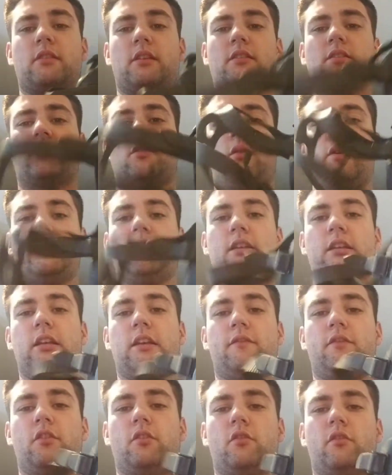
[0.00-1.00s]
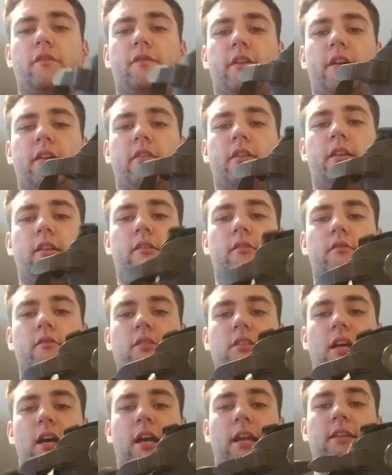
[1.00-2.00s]
is going to give you a very
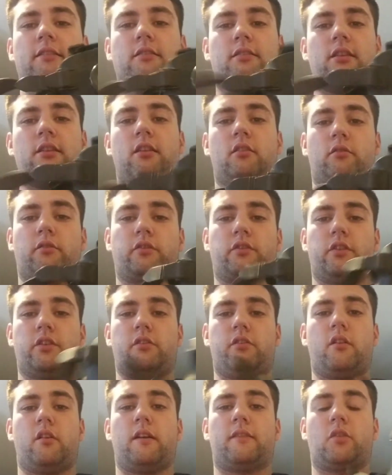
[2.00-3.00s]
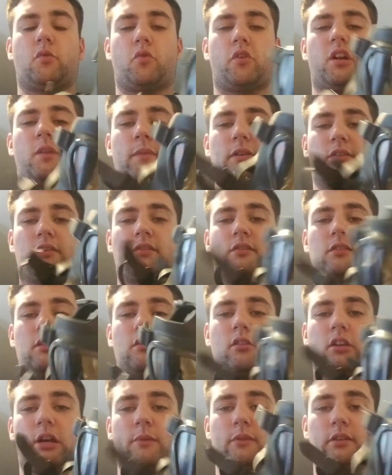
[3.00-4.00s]
tight seal, so you don't have to worry about the
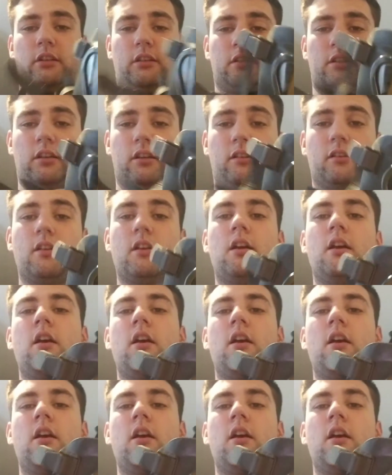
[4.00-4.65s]
seal coming undone.